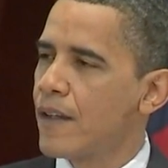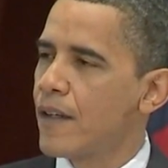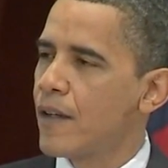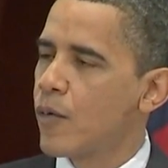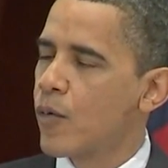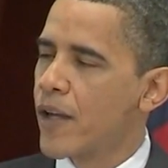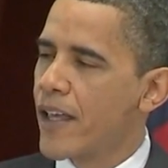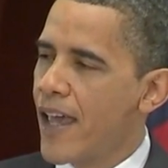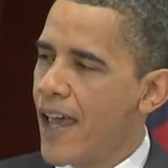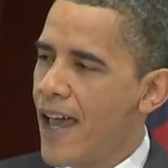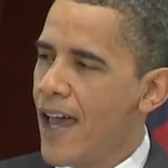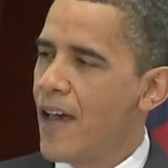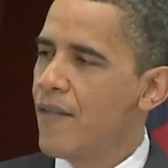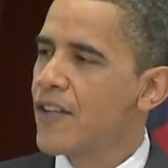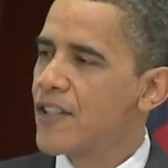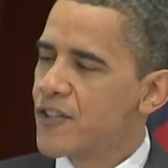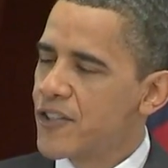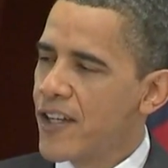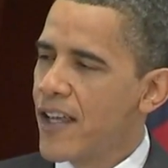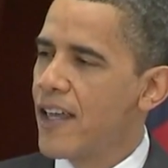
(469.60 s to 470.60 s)
where you have
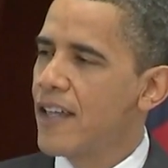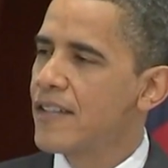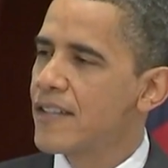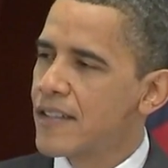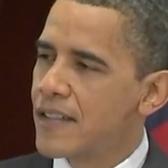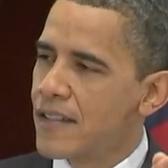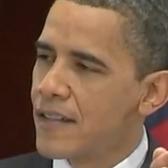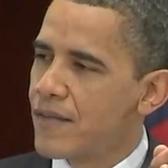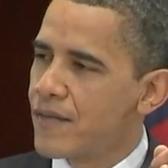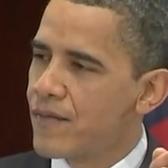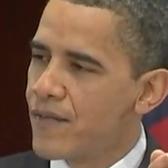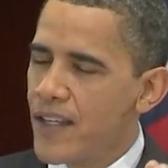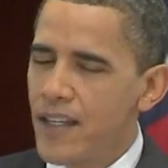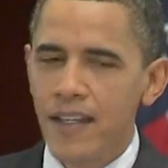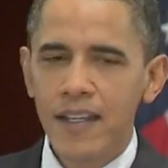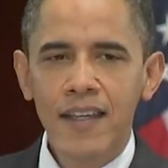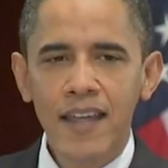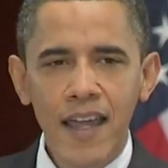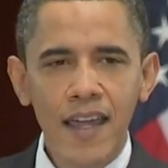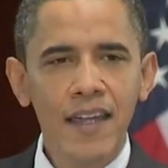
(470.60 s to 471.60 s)
a chance to
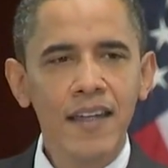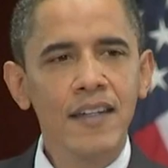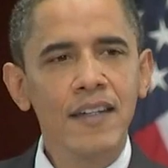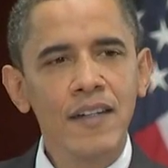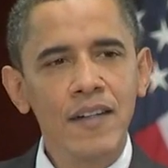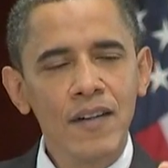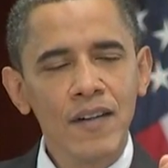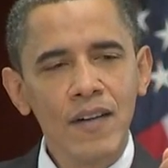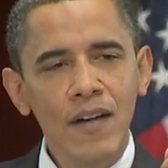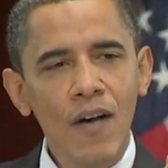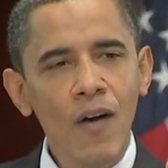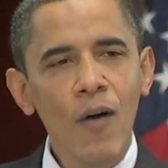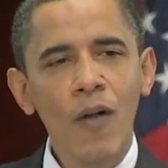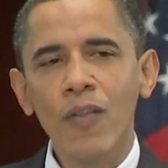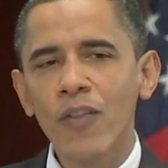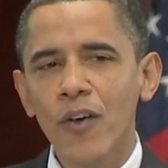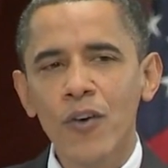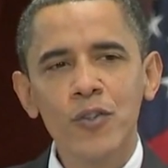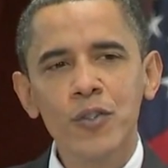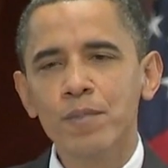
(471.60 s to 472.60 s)
vindicate
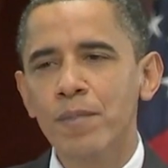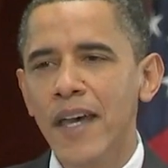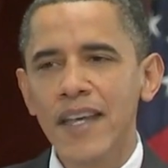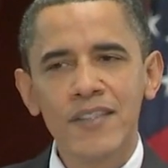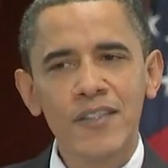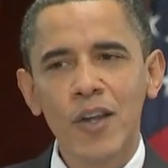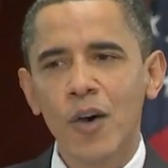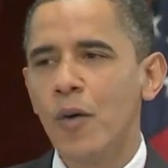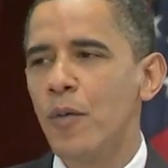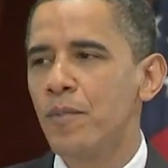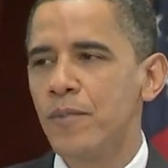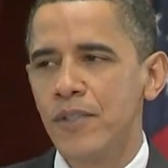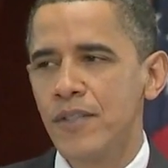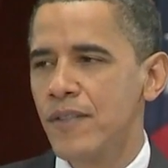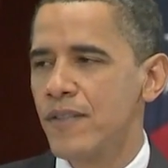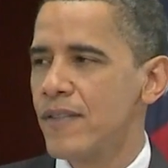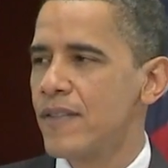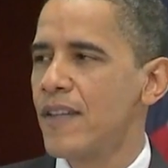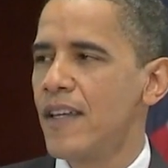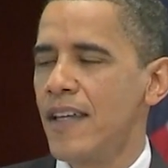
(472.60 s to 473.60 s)
all those best
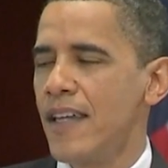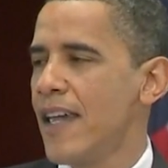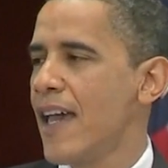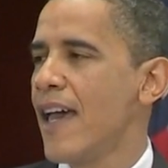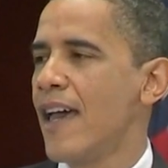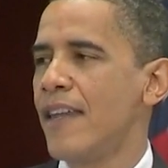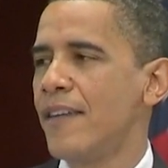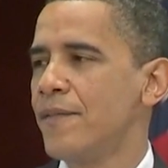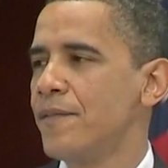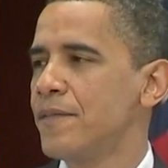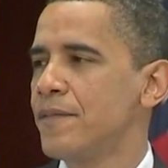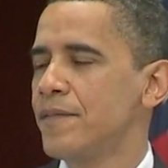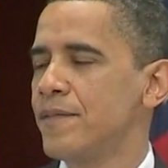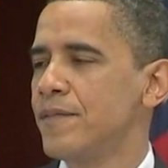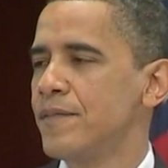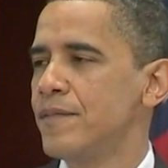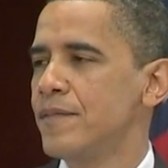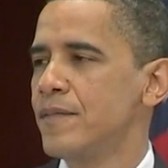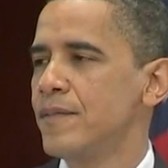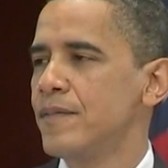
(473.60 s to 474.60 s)
hopes that you had
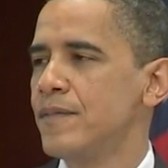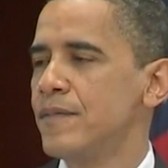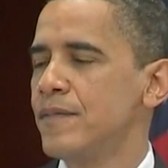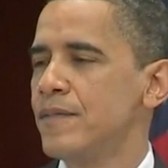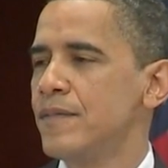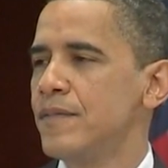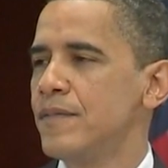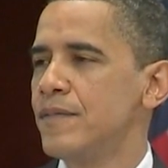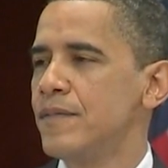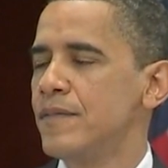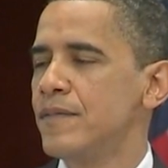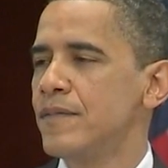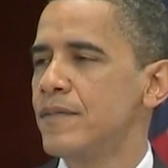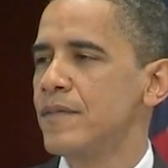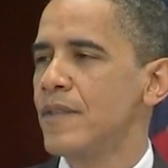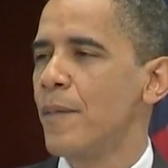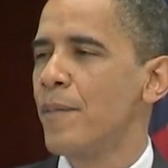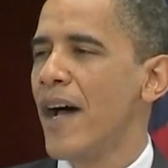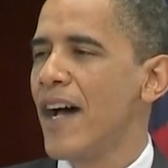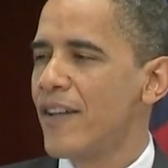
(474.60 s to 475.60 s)

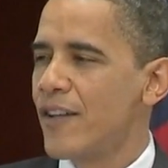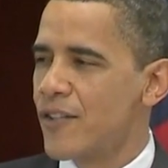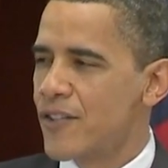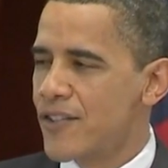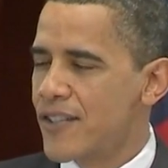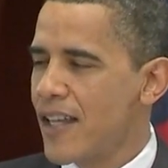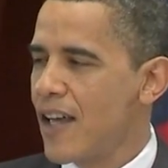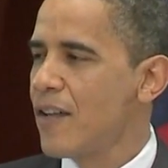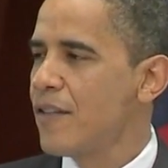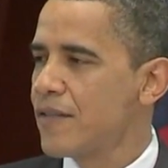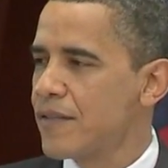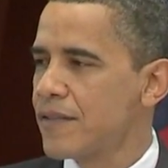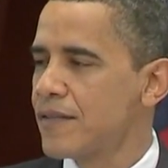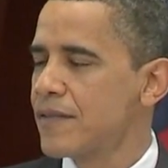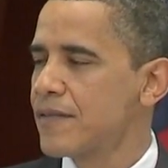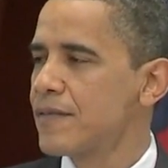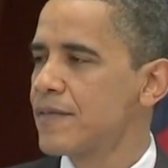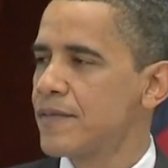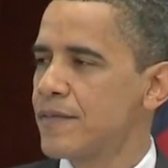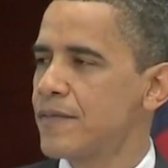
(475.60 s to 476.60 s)
about yourself,
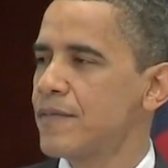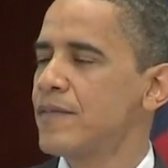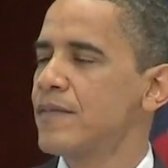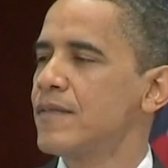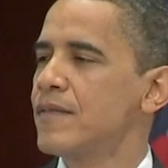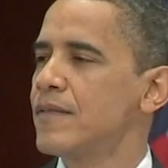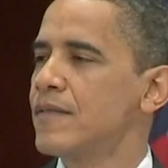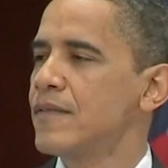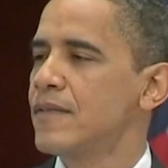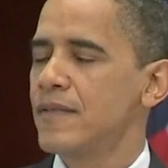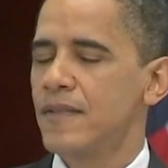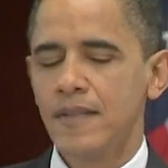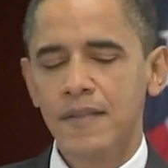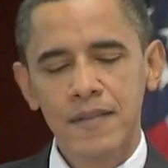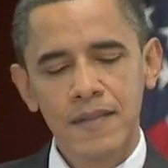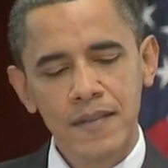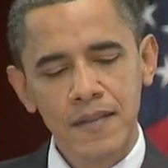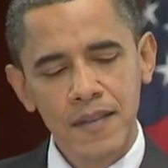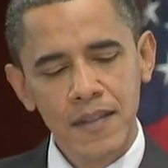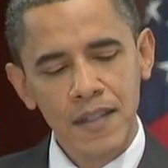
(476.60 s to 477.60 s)

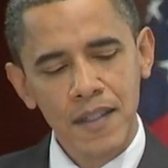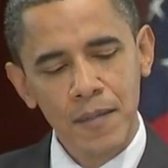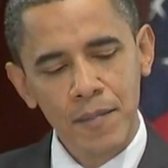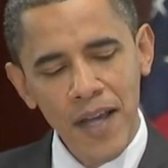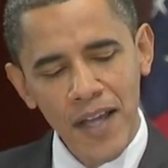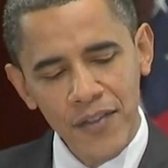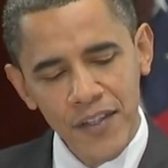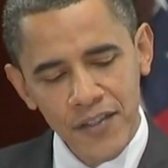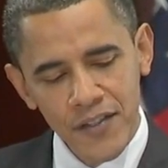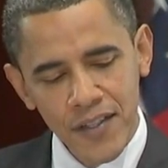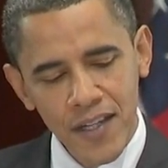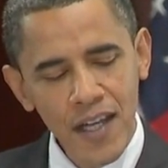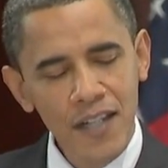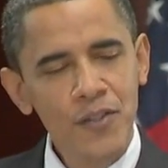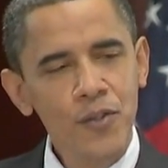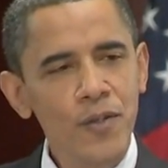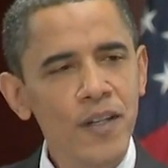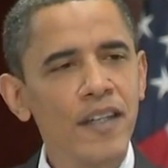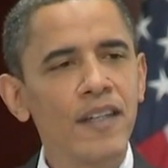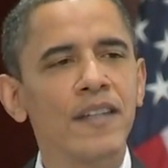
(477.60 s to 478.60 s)
about this
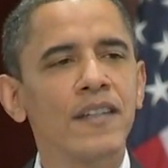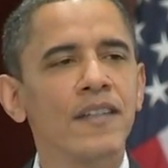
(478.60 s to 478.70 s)
country,